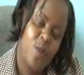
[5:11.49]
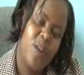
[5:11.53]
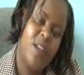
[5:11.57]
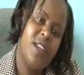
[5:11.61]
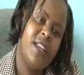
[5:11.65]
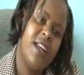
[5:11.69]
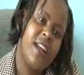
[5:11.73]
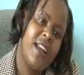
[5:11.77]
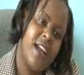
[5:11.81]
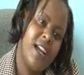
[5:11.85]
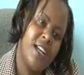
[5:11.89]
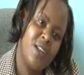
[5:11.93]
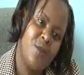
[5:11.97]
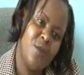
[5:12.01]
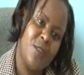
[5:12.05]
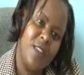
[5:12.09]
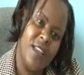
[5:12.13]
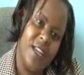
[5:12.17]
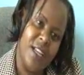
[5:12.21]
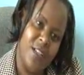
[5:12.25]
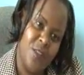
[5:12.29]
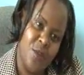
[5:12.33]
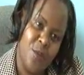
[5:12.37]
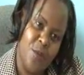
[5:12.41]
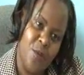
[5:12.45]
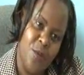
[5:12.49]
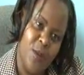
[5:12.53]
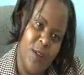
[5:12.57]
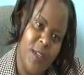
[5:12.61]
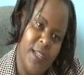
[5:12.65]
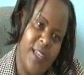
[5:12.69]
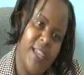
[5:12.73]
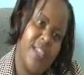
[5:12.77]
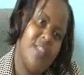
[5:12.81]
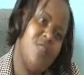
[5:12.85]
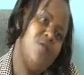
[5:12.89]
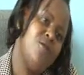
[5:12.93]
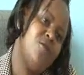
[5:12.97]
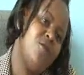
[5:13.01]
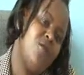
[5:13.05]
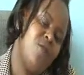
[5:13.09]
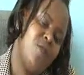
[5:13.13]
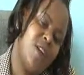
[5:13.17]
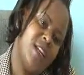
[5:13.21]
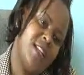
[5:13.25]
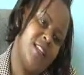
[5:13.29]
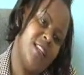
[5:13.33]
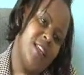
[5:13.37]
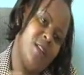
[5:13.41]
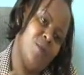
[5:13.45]
to interact with their children, get to know
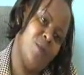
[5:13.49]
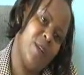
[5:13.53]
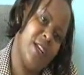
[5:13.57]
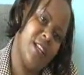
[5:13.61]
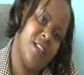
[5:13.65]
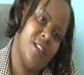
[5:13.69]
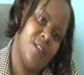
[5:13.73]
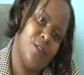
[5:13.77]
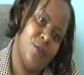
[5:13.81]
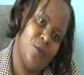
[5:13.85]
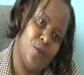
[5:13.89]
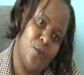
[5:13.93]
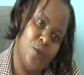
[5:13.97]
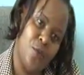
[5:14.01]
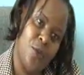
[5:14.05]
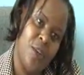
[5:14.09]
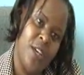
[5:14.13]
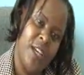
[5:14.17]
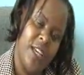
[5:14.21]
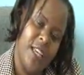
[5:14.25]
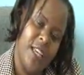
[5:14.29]
what they went through